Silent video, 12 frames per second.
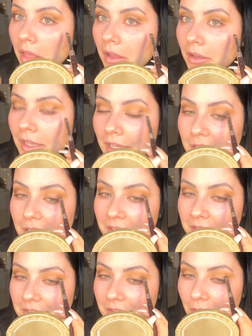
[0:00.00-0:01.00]
Okay,
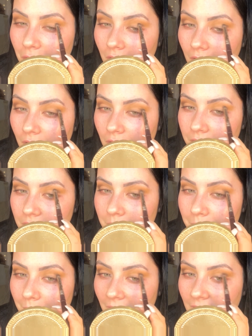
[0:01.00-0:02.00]
so off the
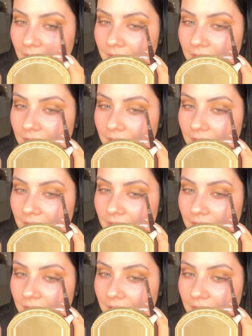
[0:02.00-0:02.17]
bat,